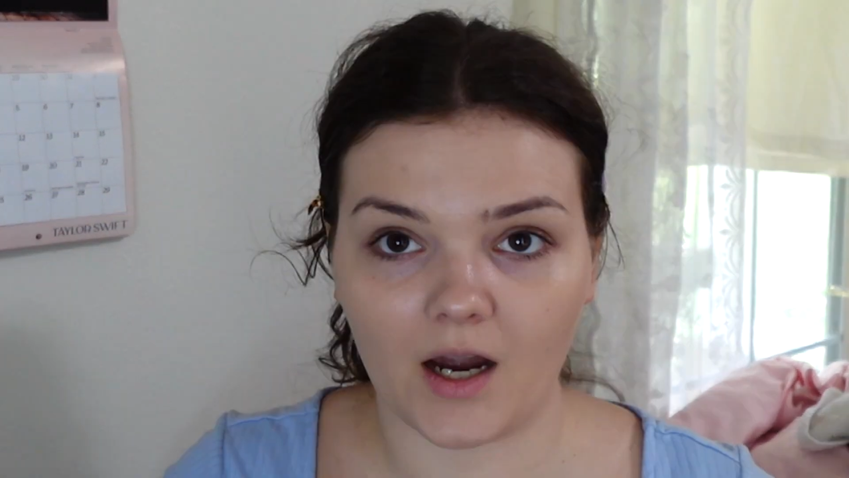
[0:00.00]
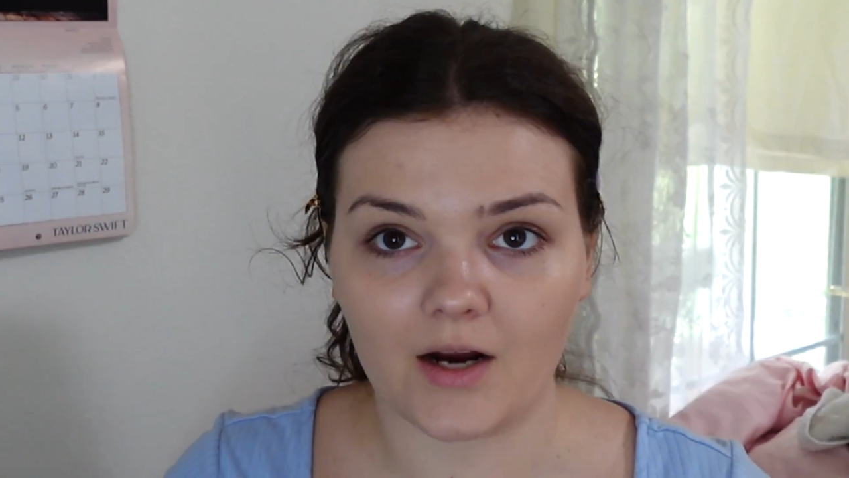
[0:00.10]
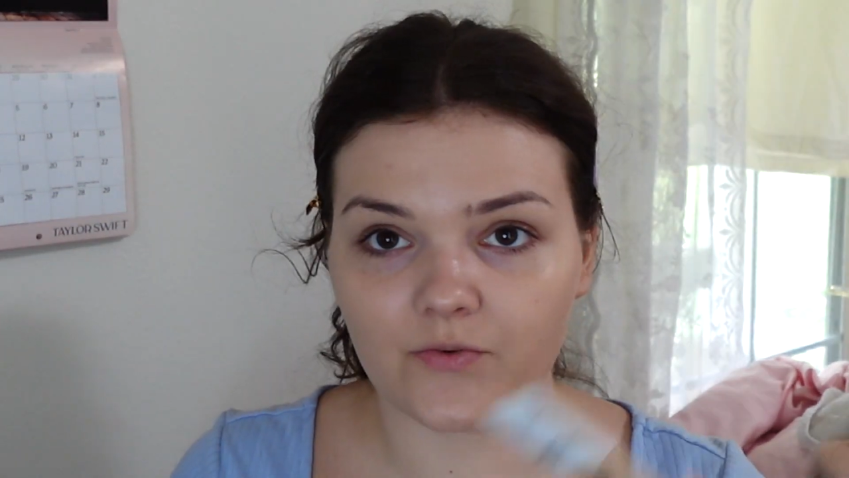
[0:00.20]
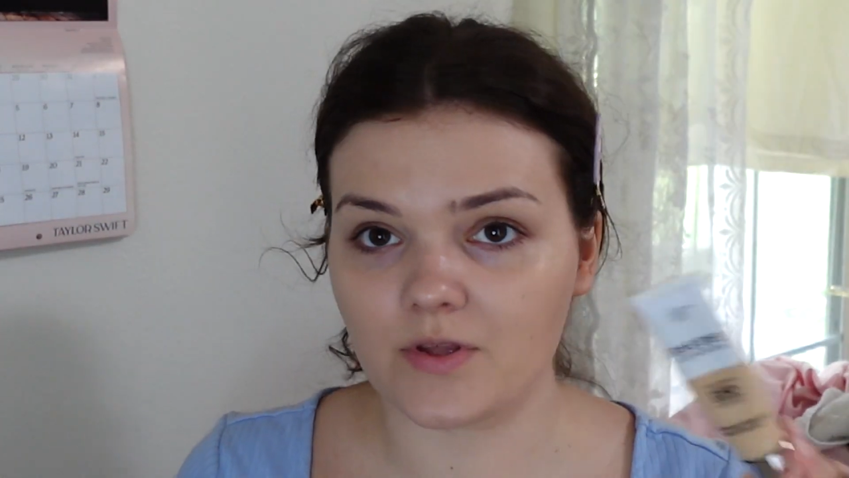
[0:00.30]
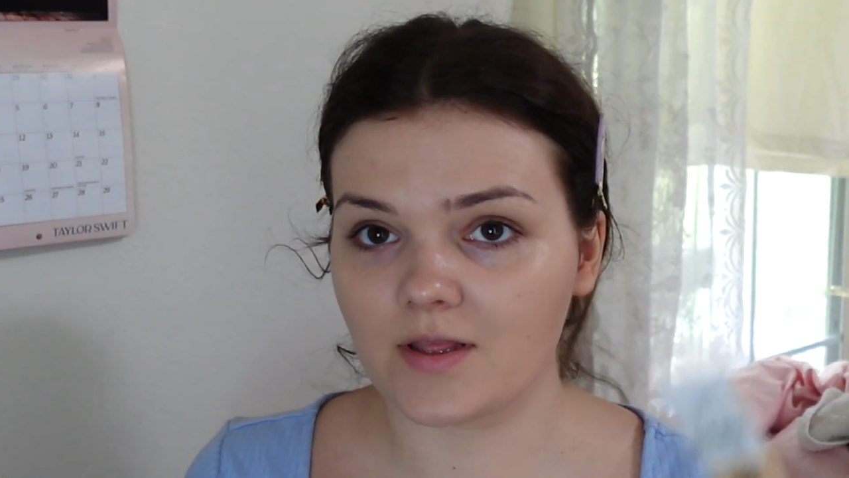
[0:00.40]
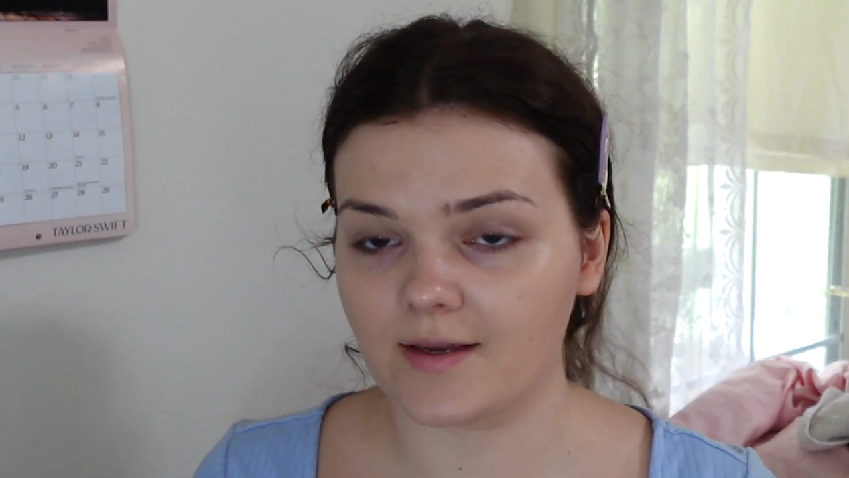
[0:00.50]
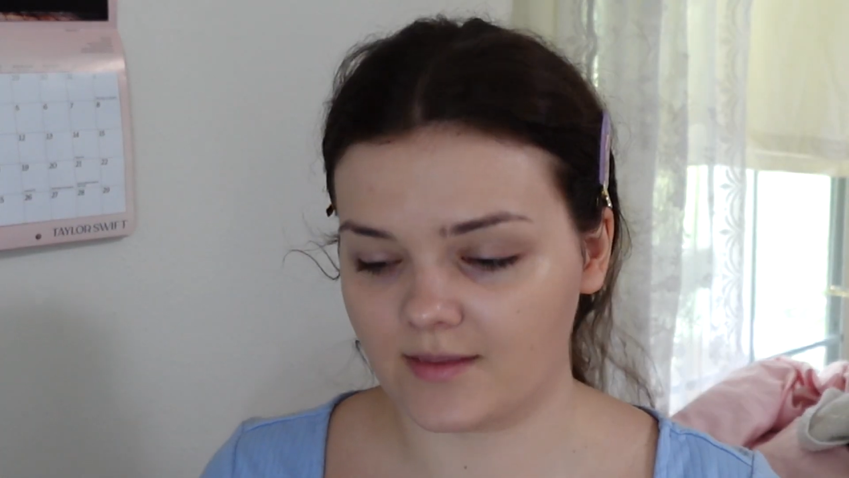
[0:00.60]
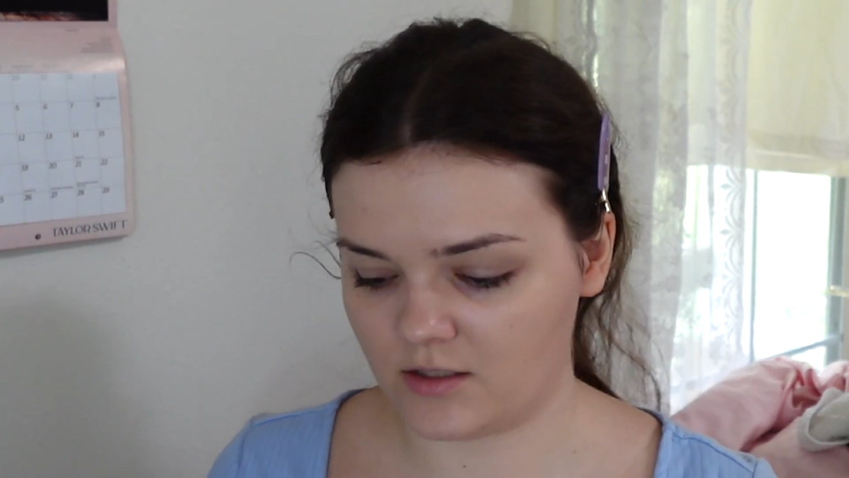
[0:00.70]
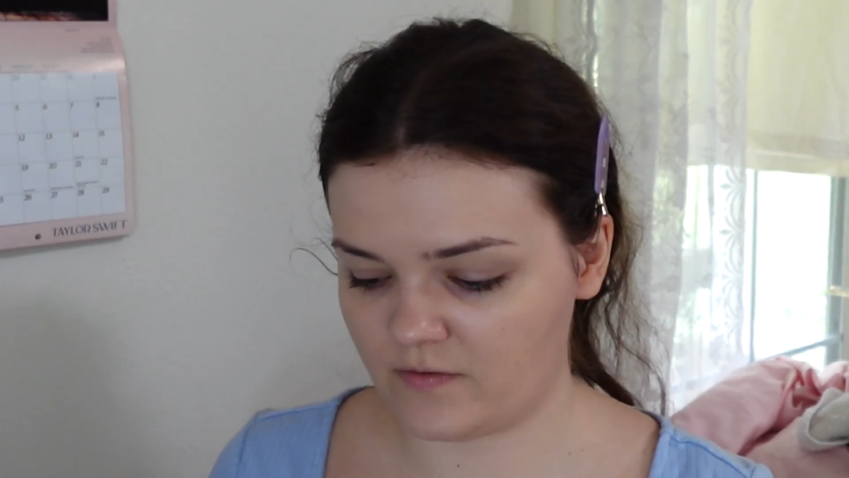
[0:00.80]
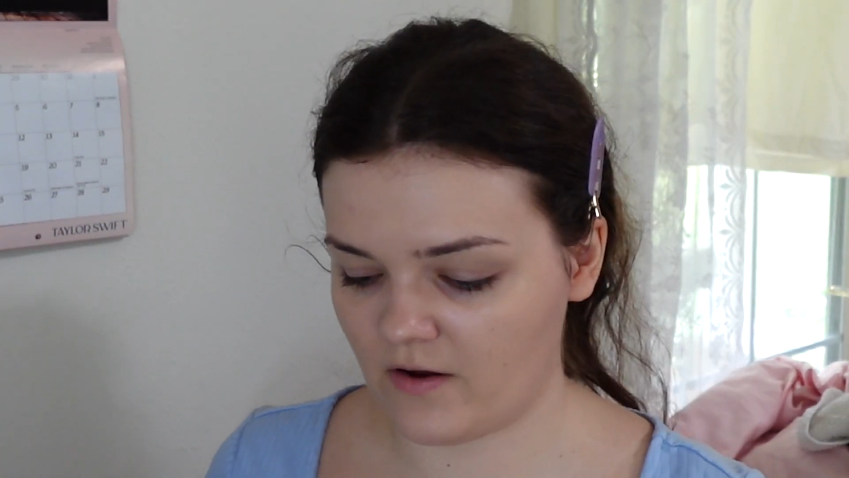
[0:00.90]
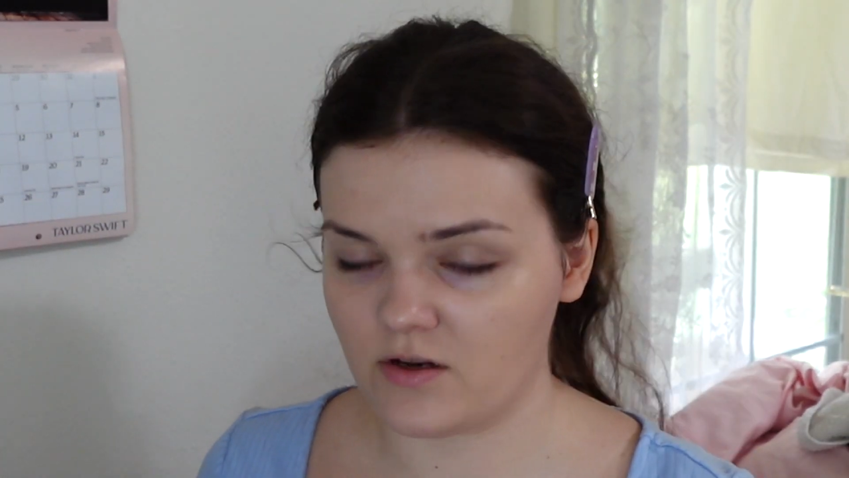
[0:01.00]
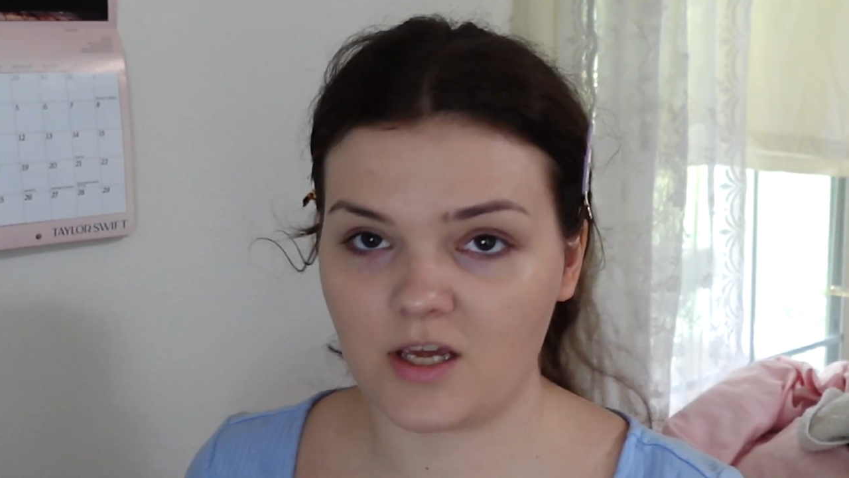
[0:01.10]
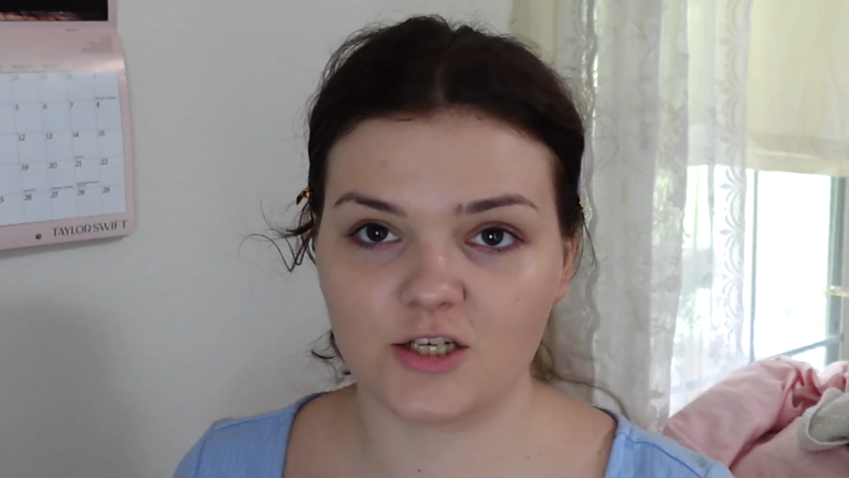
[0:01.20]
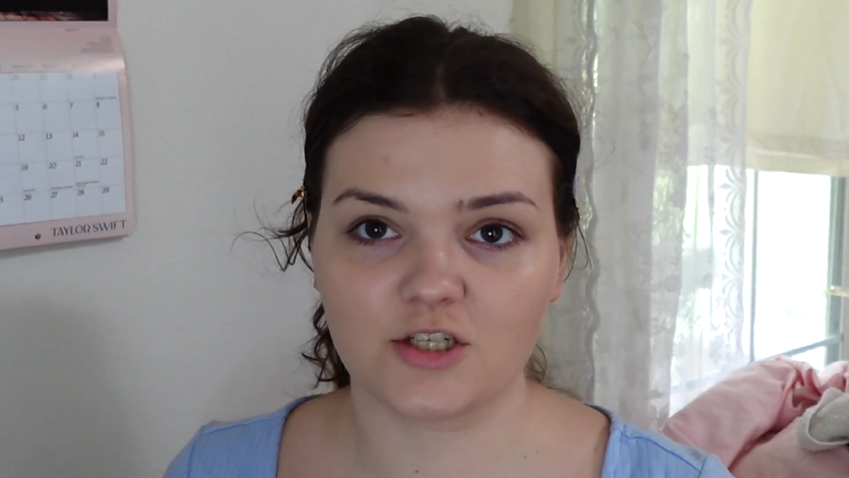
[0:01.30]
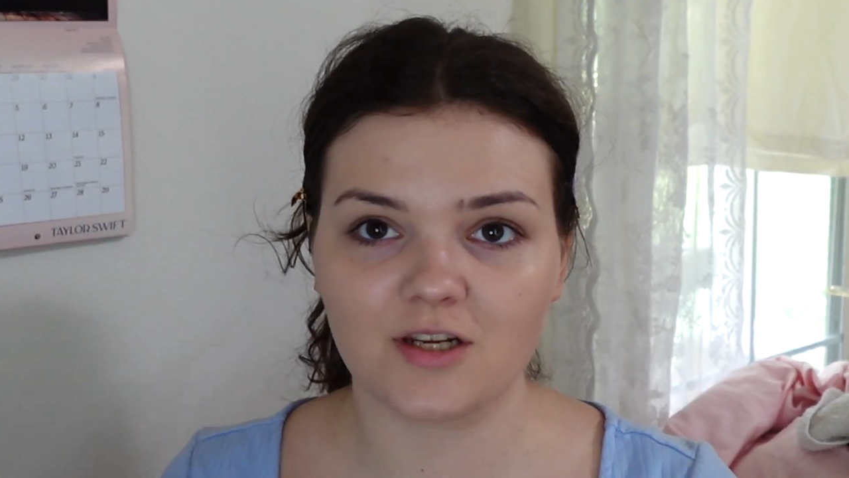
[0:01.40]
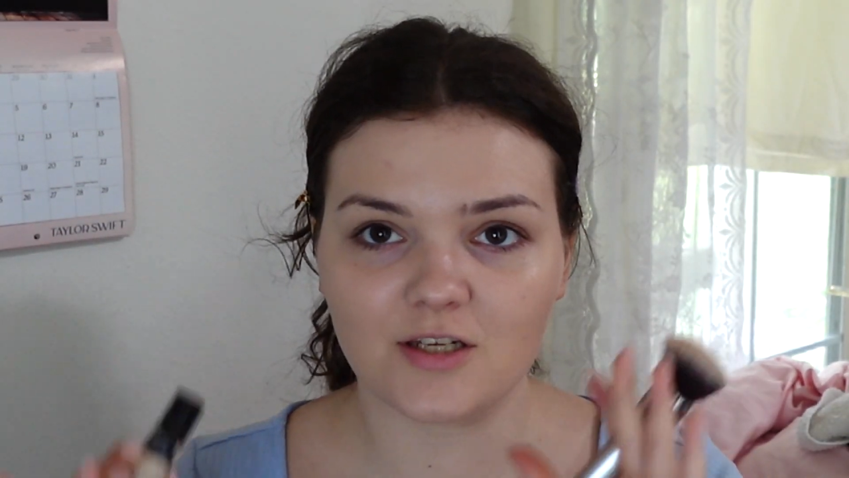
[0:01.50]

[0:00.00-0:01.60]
I really like this foundation.